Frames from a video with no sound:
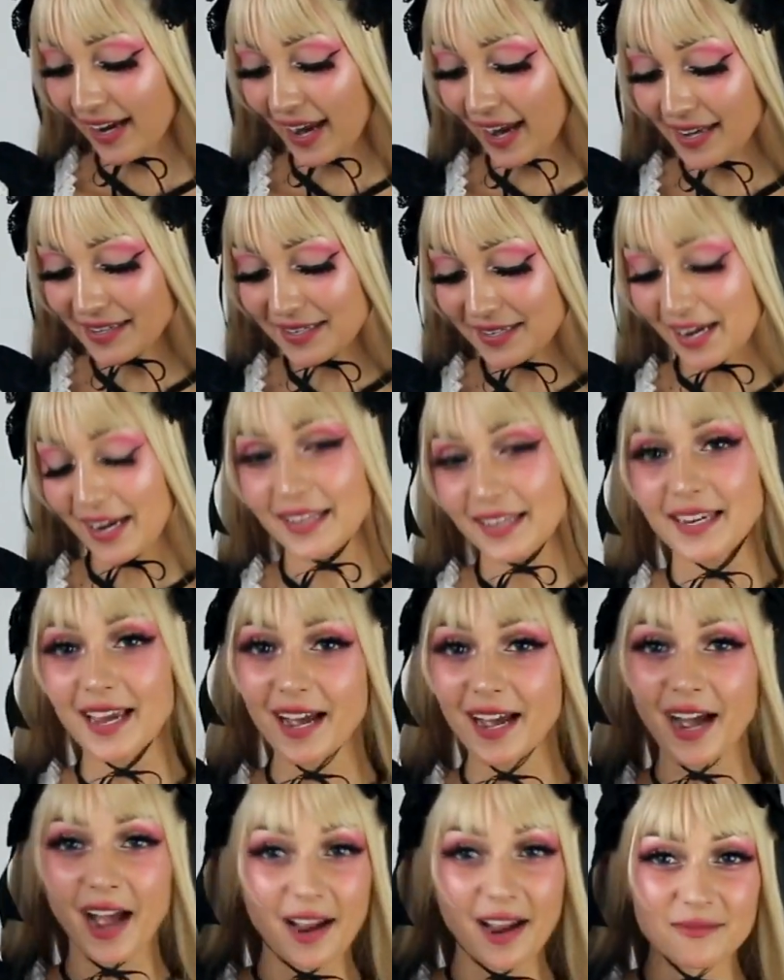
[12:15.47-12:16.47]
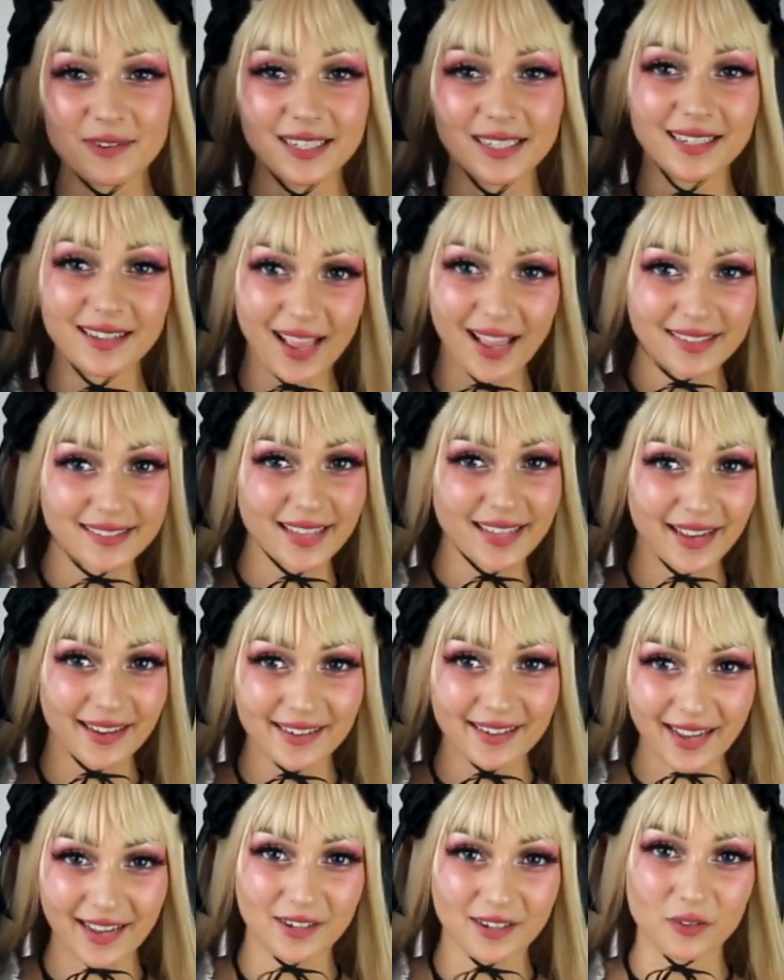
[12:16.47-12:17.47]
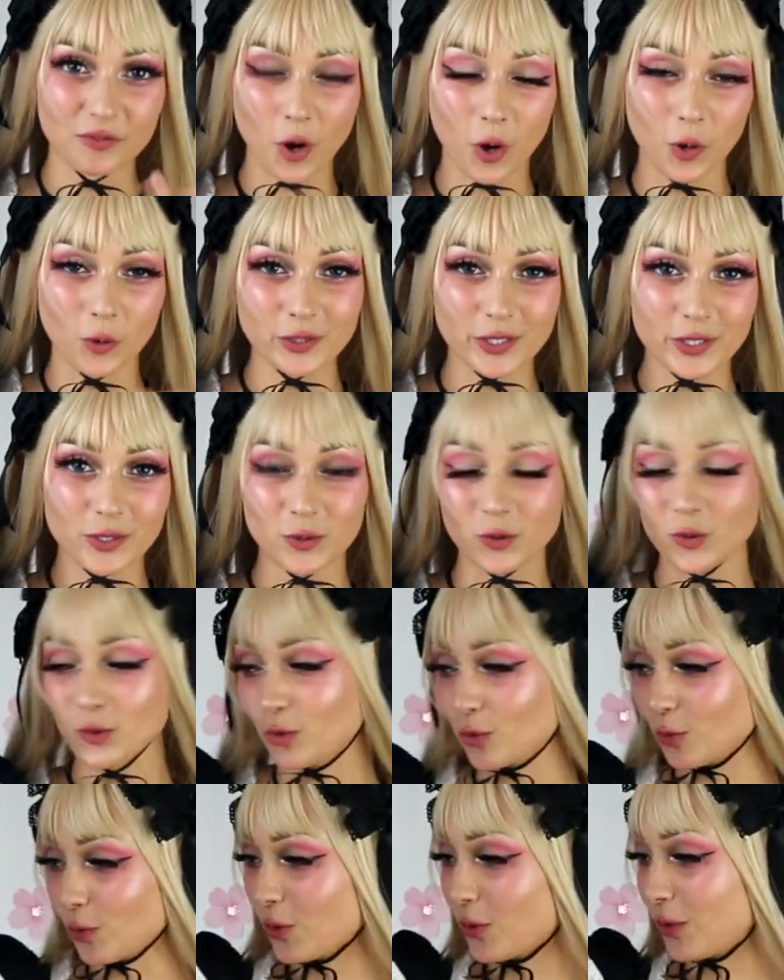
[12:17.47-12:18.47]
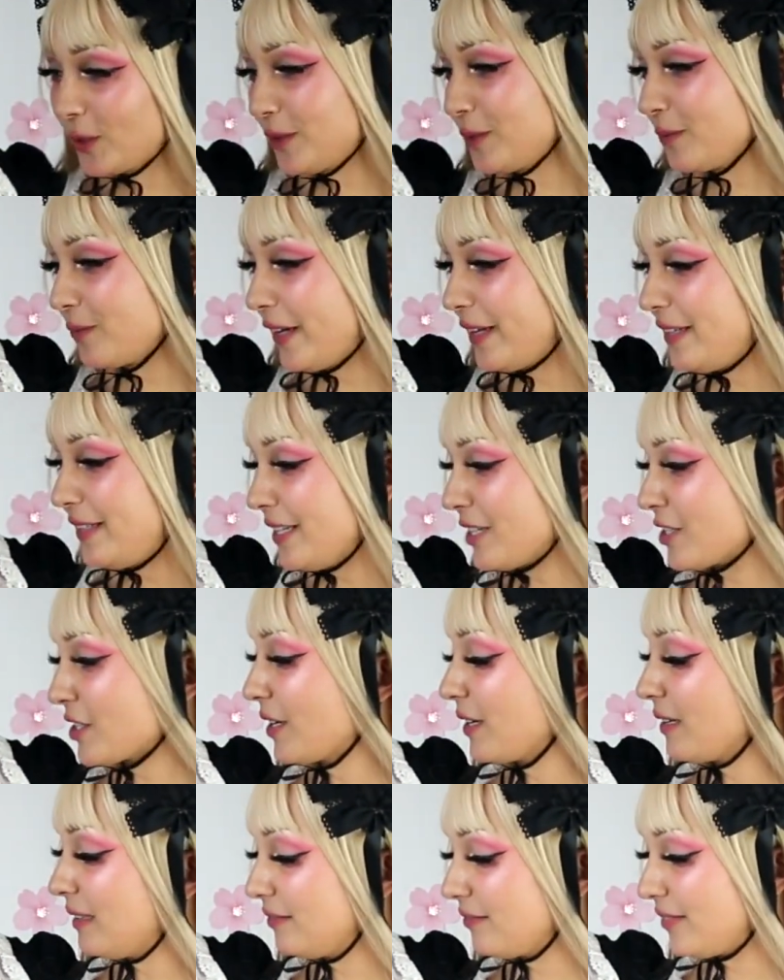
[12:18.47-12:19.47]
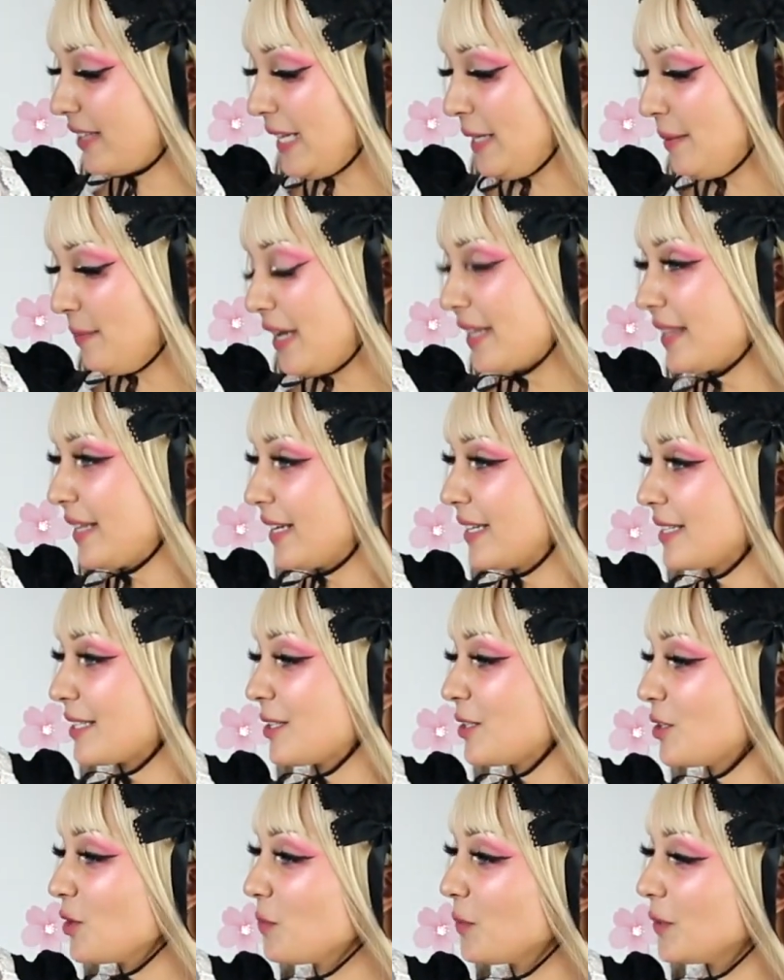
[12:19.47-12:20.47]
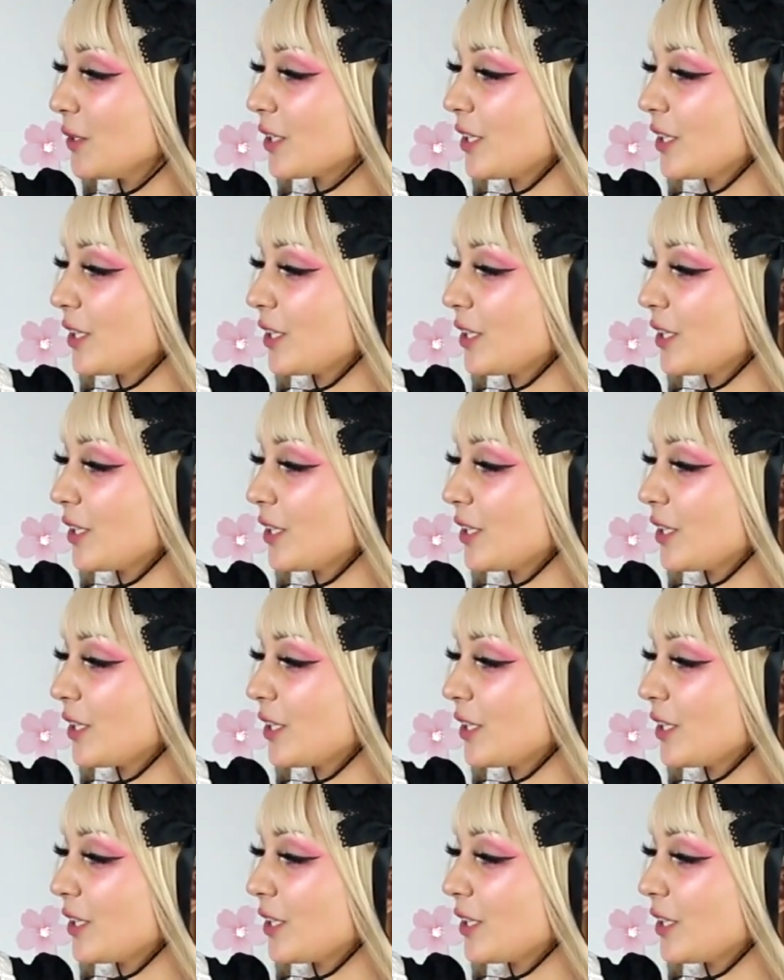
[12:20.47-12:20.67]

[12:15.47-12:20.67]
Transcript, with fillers: And yeah, I really like that kind of old school drawn rendition of them. I think it's super